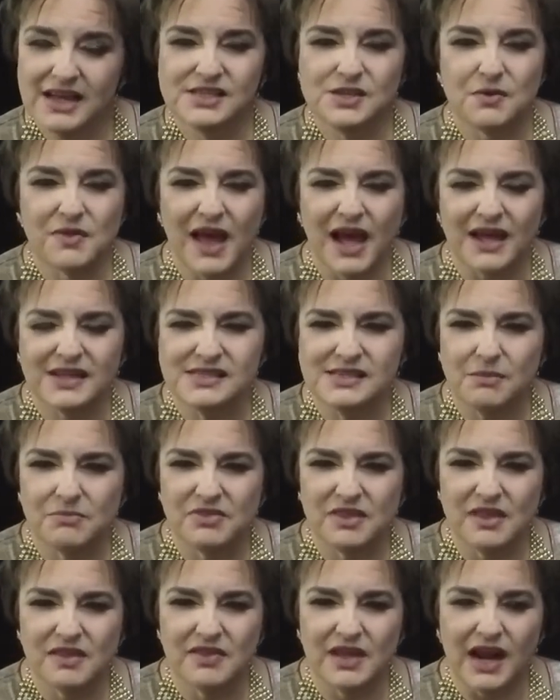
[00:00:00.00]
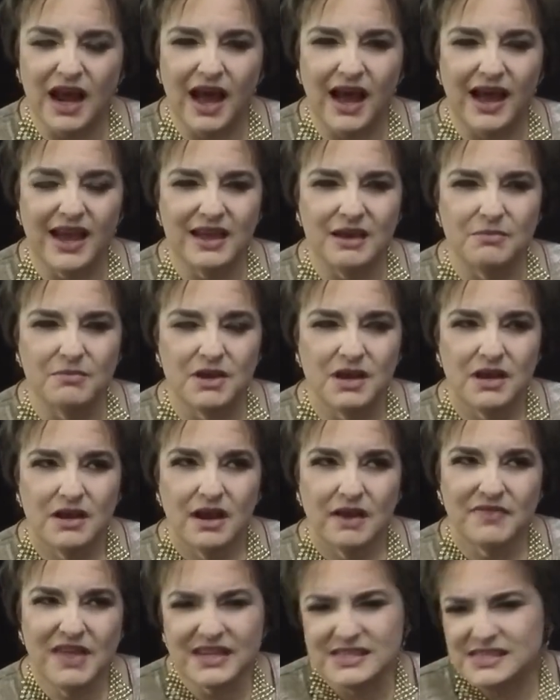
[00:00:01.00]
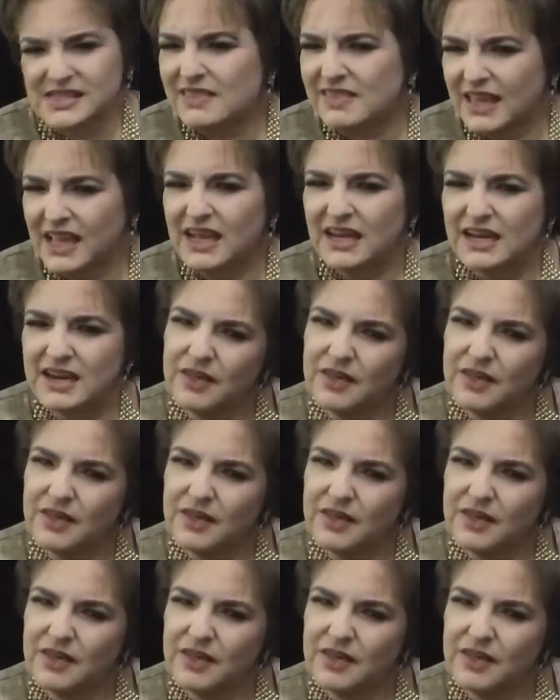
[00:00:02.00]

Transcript: And so that's something that that's I think